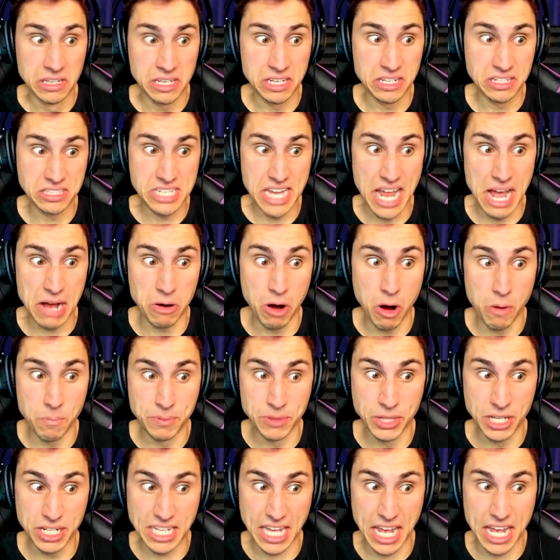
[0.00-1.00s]
he's now
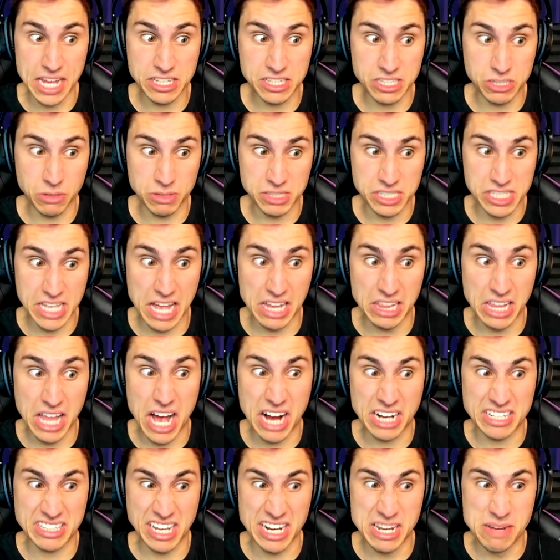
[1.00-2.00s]
opened the gate, so it's not
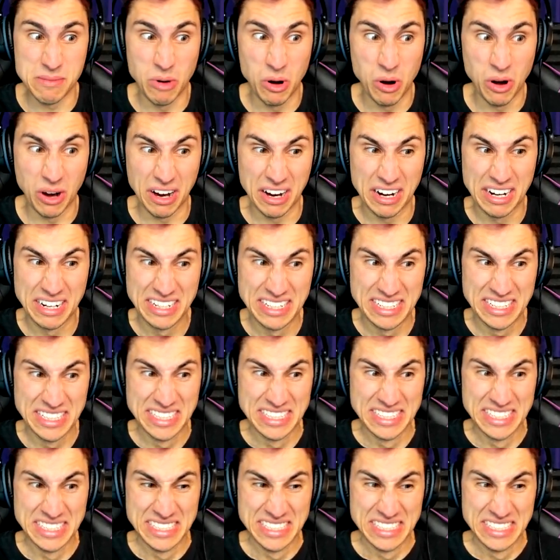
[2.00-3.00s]
locked anymore.
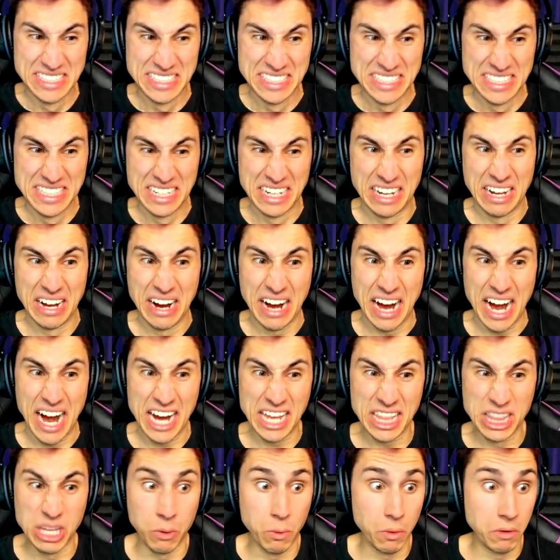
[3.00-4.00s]
All
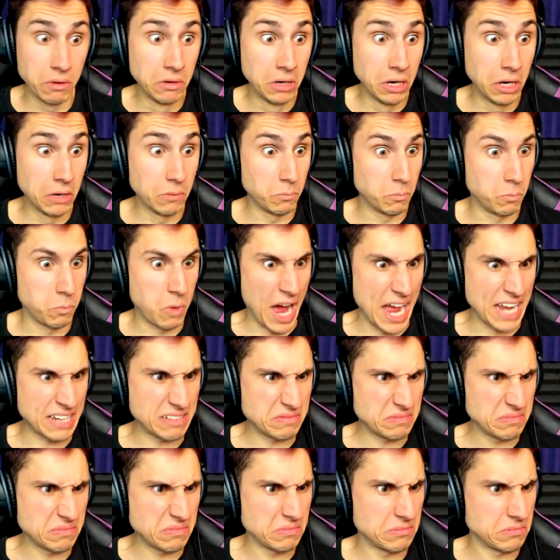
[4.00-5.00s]
right, what?
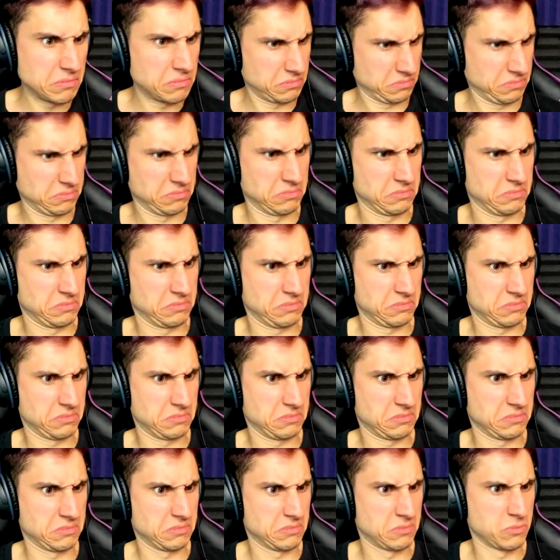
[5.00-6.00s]

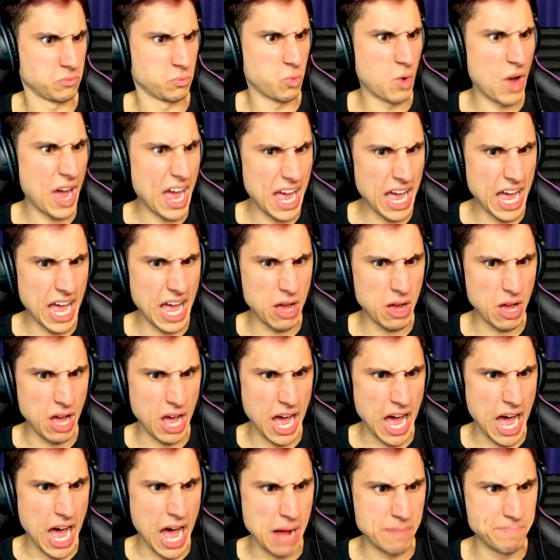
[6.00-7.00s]
What?
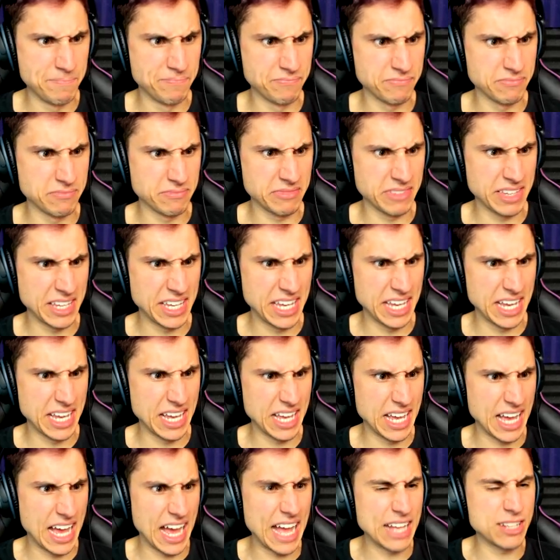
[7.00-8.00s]
Uh, um,
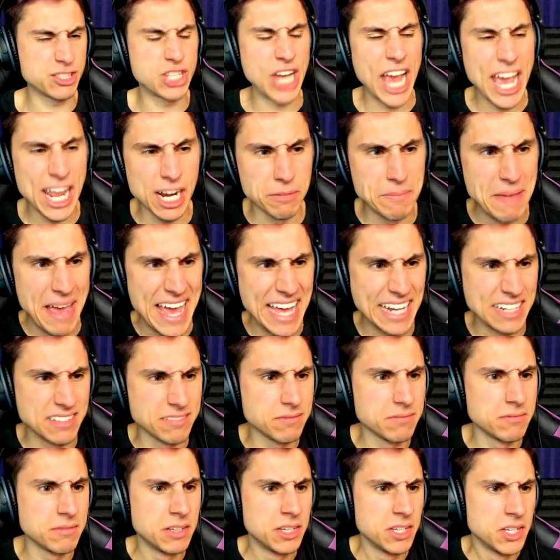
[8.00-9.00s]
uh,
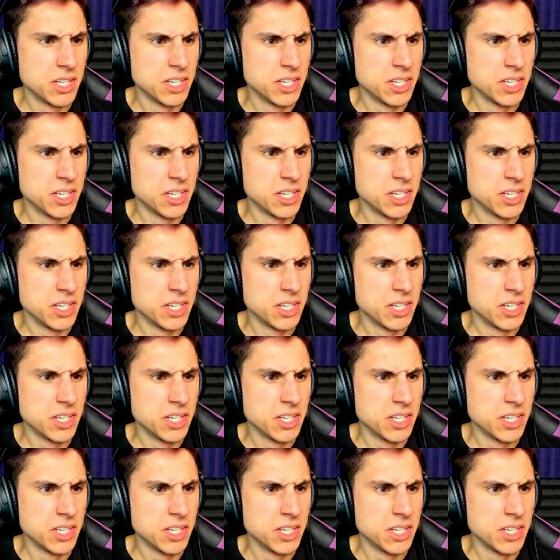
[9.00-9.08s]
gentlemen,